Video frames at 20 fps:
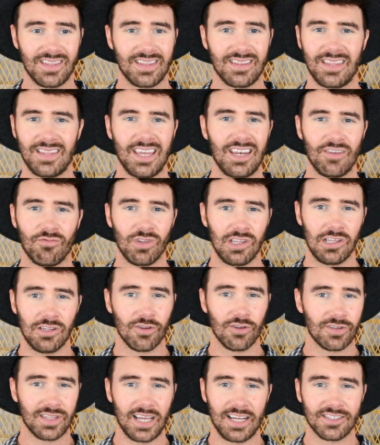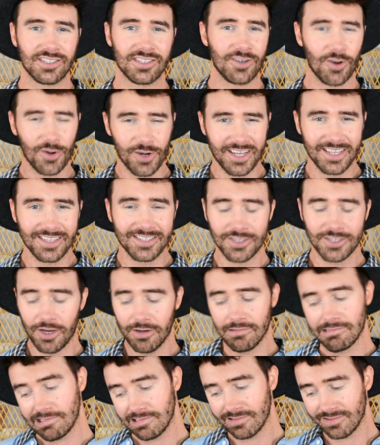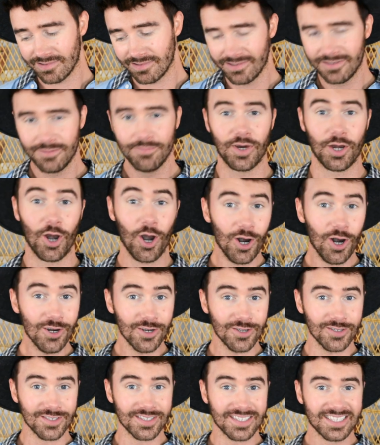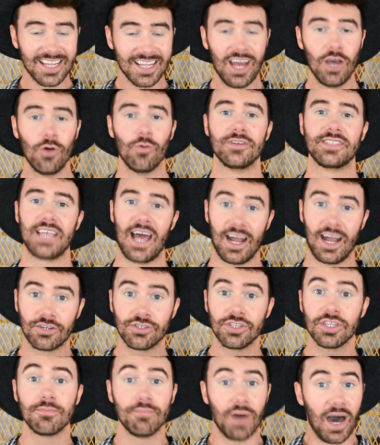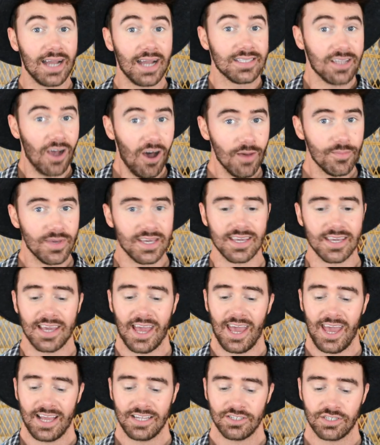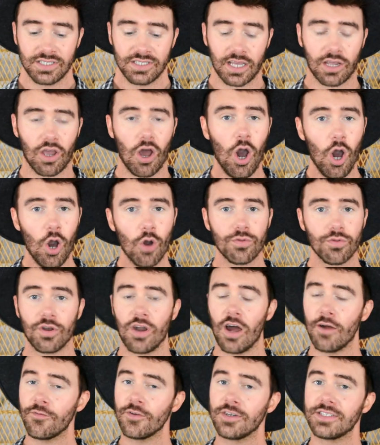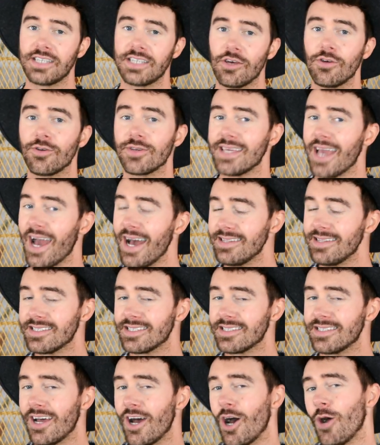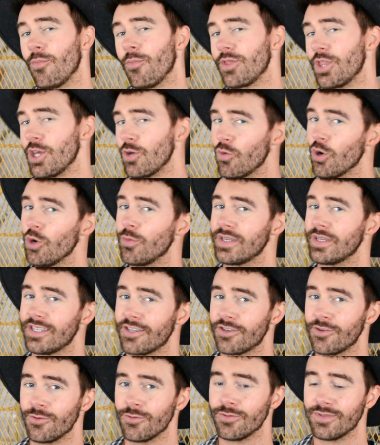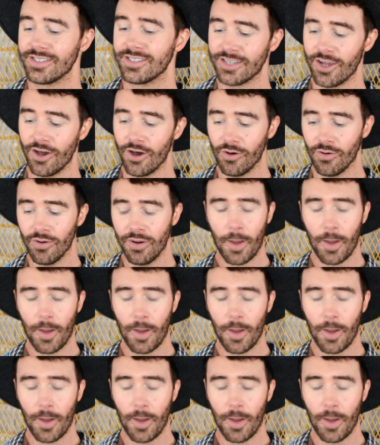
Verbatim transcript: they didn't really look that sturdy, so. Uh. But hers was actually by Tommy, and she's like, oh, they're not for sale yet, but they will be soon, so